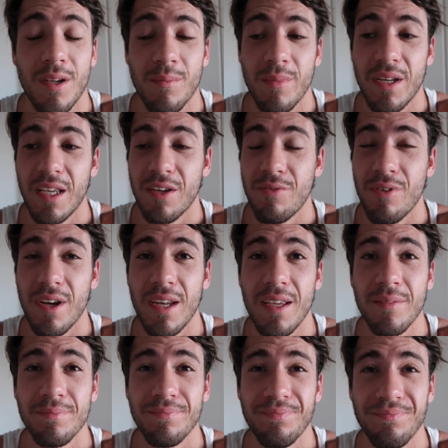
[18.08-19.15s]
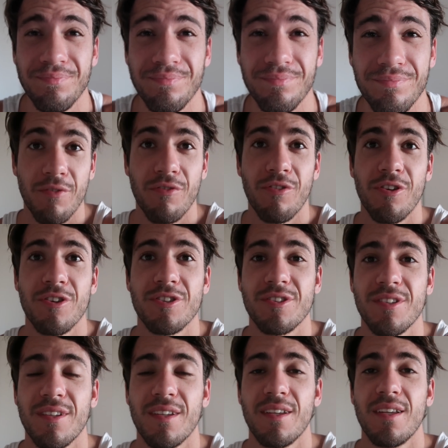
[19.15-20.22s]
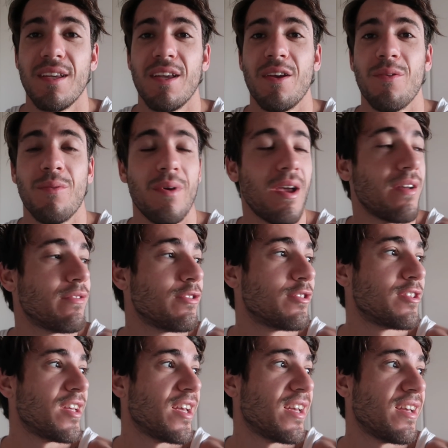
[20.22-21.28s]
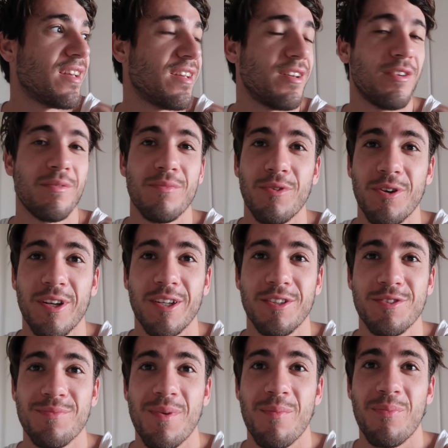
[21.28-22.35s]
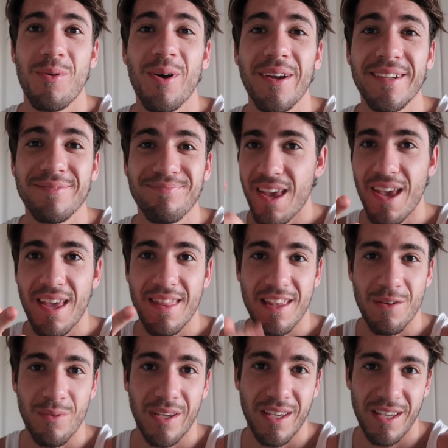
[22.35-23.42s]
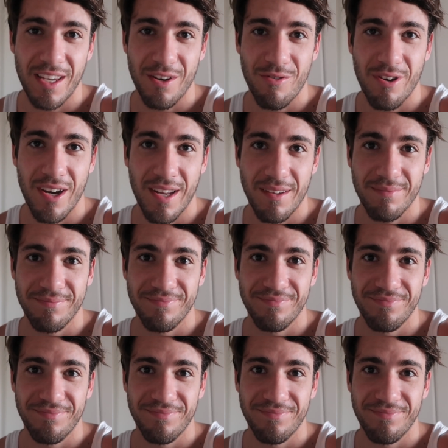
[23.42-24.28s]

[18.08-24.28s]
so I'll make it ready but first we have to say good morning to my boy and then we can get ready